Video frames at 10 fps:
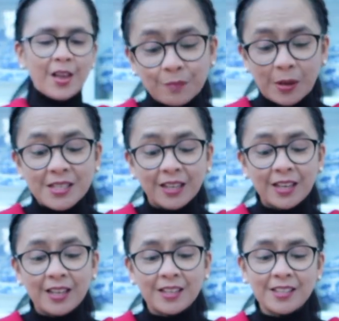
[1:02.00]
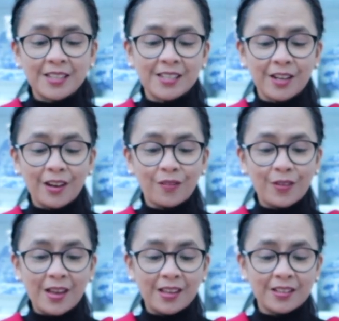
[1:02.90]
Basically, this is an
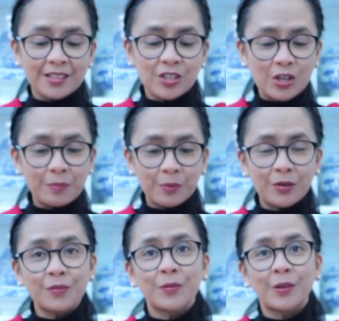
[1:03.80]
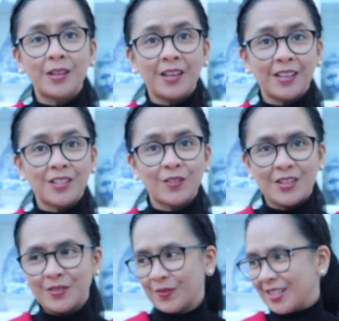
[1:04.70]
advance shopping for the next
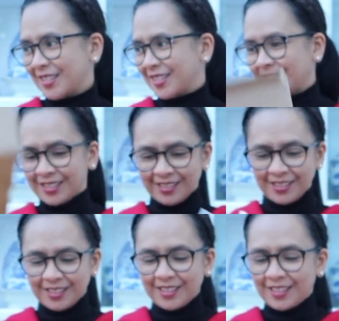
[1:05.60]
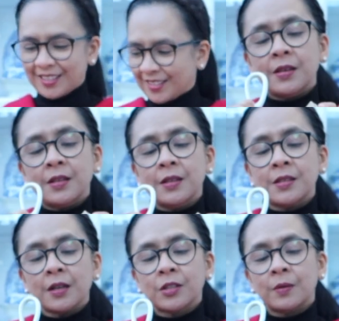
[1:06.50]
Christmas. This
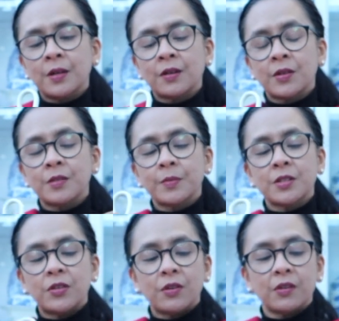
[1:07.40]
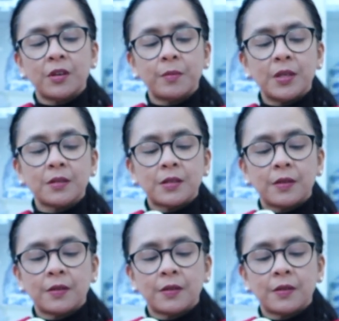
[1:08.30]
is actually a Christmas tree ornament.